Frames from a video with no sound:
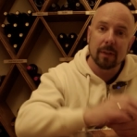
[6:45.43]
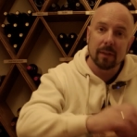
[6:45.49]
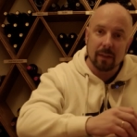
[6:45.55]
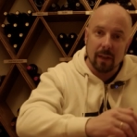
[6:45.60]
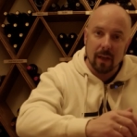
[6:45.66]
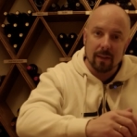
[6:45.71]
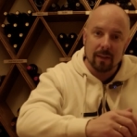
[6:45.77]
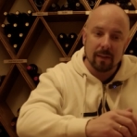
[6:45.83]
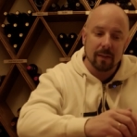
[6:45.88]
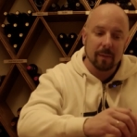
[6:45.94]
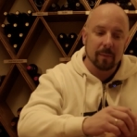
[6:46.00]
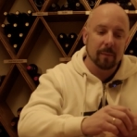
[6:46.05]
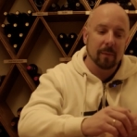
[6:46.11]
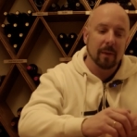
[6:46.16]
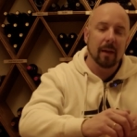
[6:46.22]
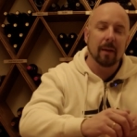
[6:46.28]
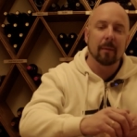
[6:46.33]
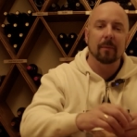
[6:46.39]
the dust.
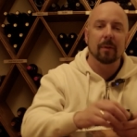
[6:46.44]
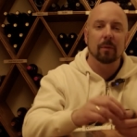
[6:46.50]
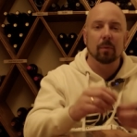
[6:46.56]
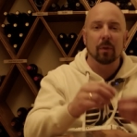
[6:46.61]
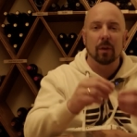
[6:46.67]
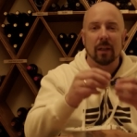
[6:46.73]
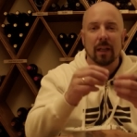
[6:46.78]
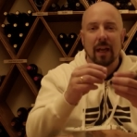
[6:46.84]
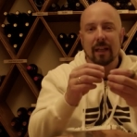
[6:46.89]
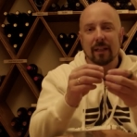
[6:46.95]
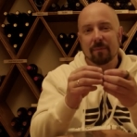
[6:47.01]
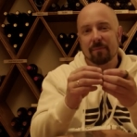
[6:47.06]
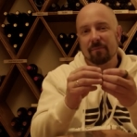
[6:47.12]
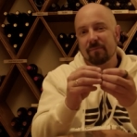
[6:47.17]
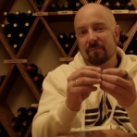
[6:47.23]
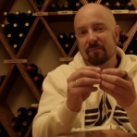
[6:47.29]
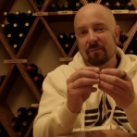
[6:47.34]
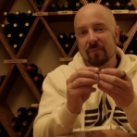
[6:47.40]
Um, there were like
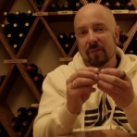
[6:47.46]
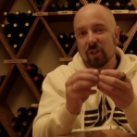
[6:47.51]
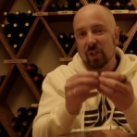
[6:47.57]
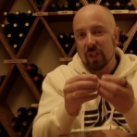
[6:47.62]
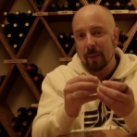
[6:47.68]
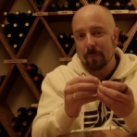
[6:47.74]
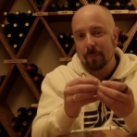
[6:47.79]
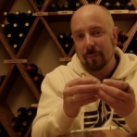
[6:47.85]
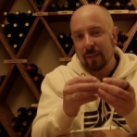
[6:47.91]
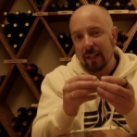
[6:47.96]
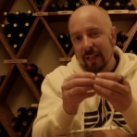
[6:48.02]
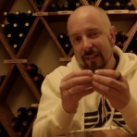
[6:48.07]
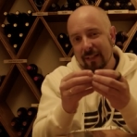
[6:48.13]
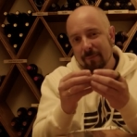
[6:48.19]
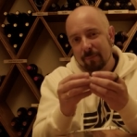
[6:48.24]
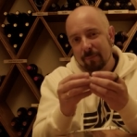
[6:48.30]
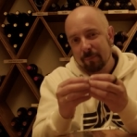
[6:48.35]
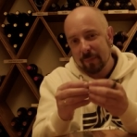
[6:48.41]
chipped,
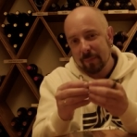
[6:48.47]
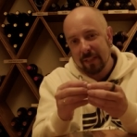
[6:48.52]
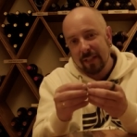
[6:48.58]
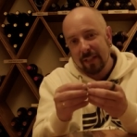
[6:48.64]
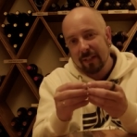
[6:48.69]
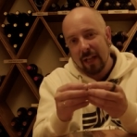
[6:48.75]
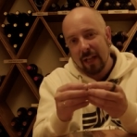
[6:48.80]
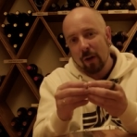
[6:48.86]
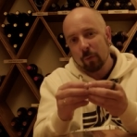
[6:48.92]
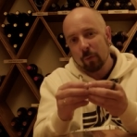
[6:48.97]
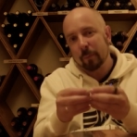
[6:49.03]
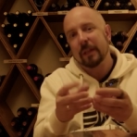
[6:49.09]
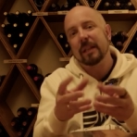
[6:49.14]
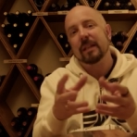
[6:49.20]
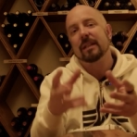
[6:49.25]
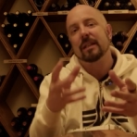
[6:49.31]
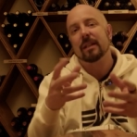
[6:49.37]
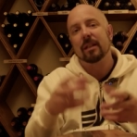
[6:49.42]
like teared out
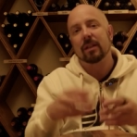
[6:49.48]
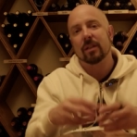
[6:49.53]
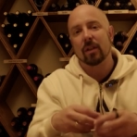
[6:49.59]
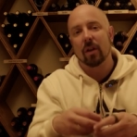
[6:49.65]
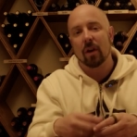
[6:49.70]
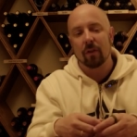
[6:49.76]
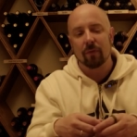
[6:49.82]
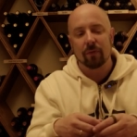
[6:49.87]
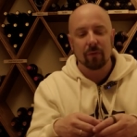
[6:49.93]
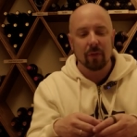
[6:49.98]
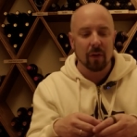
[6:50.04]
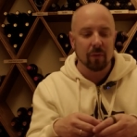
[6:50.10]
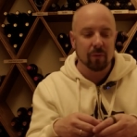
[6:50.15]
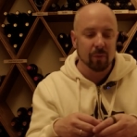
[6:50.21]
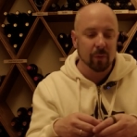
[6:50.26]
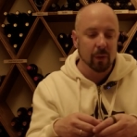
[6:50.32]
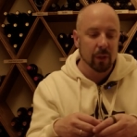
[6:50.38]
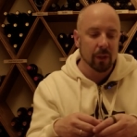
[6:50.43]
pieces of,
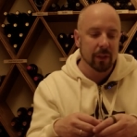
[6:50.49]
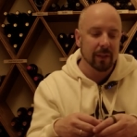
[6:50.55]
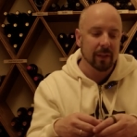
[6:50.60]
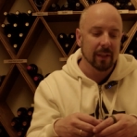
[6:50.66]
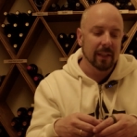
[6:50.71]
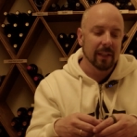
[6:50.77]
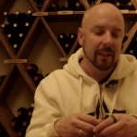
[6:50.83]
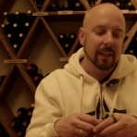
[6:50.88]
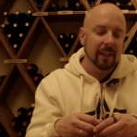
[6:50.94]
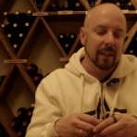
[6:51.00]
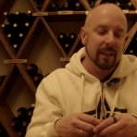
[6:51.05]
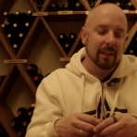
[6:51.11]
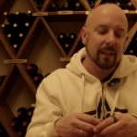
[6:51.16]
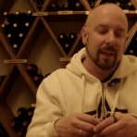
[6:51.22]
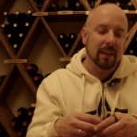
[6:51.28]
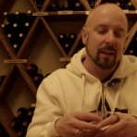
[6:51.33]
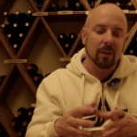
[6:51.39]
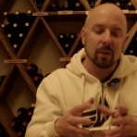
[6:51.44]
of wood
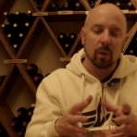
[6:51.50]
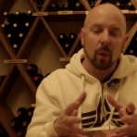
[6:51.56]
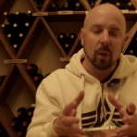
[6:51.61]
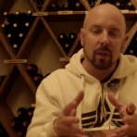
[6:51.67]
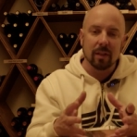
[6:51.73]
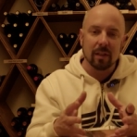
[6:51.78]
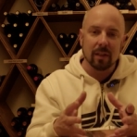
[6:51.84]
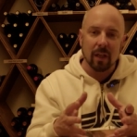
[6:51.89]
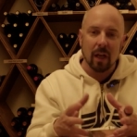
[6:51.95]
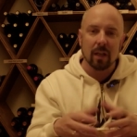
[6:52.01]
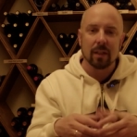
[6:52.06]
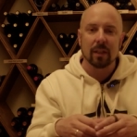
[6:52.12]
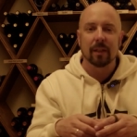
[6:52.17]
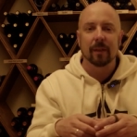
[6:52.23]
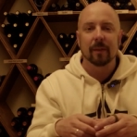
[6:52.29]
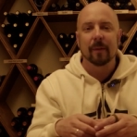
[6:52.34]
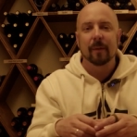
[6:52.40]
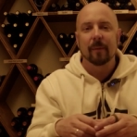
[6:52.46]
that got all stuck
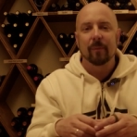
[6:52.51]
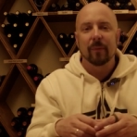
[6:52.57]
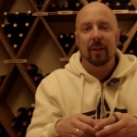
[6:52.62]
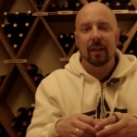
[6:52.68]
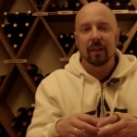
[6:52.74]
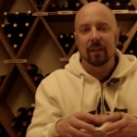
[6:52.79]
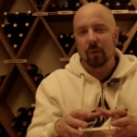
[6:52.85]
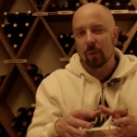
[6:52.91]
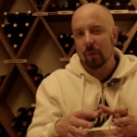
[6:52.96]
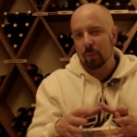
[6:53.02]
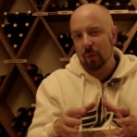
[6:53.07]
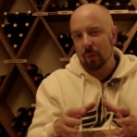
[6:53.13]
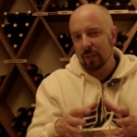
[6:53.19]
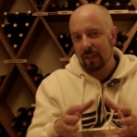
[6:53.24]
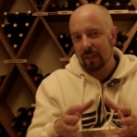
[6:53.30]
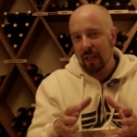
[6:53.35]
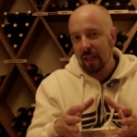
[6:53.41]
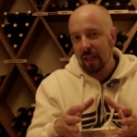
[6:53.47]
and so it
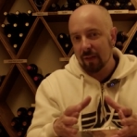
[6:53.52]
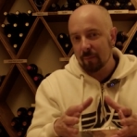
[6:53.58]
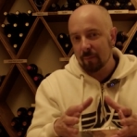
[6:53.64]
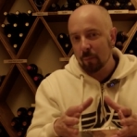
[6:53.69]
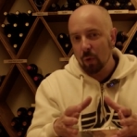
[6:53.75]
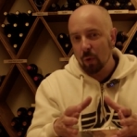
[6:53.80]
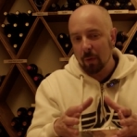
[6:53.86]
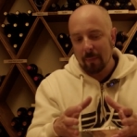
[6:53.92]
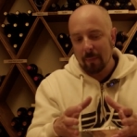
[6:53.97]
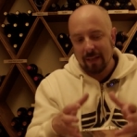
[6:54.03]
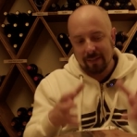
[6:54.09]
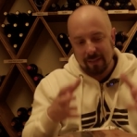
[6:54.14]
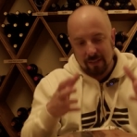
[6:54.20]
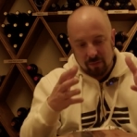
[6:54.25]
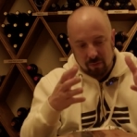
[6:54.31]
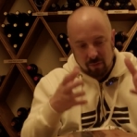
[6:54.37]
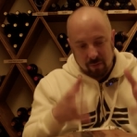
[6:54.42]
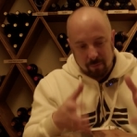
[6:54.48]
was kind of more
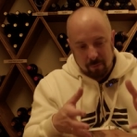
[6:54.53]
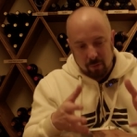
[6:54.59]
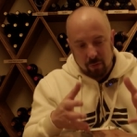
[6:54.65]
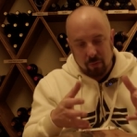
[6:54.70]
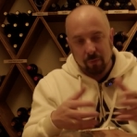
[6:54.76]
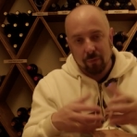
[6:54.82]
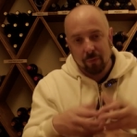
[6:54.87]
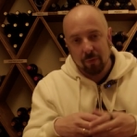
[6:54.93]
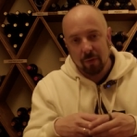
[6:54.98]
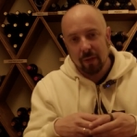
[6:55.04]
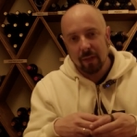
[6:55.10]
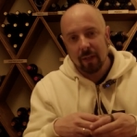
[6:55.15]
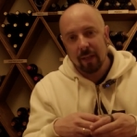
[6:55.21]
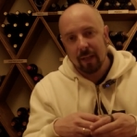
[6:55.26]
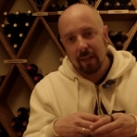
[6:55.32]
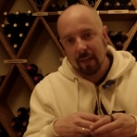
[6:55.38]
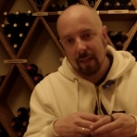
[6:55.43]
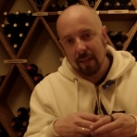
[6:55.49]
messy to remove
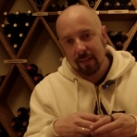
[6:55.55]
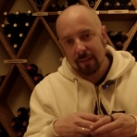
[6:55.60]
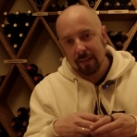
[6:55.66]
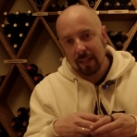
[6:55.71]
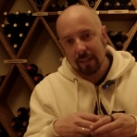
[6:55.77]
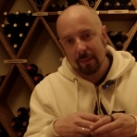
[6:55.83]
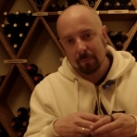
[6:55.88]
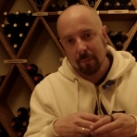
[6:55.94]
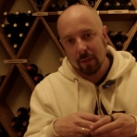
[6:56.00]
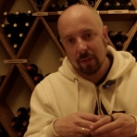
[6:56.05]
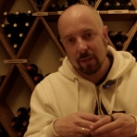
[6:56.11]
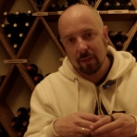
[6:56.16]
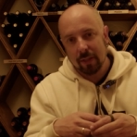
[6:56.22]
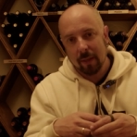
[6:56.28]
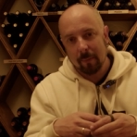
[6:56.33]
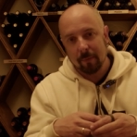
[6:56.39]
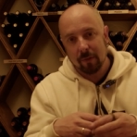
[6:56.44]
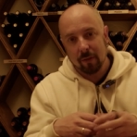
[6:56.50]
uh, that much
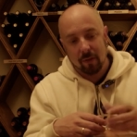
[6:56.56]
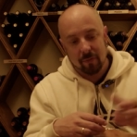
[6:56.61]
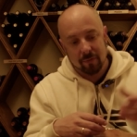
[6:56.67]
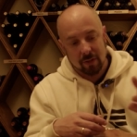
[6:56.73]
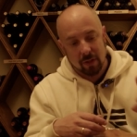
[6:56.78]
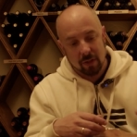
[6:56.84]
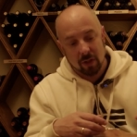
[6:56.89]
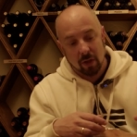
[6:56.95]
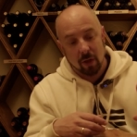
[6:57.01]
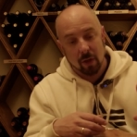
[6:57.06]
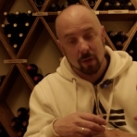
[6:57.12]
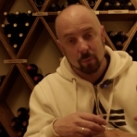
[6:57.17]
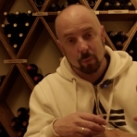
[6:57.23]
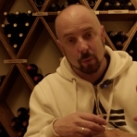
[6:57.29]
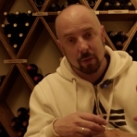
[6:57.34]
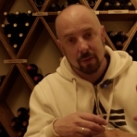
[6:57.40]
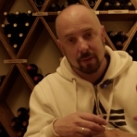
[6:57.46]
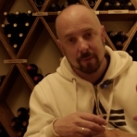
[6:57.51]
depth of such a hard
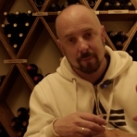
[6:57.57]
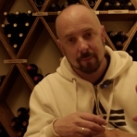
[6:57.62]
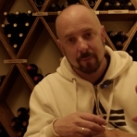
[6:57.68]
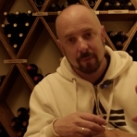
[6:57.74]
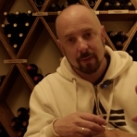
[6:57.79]
wood.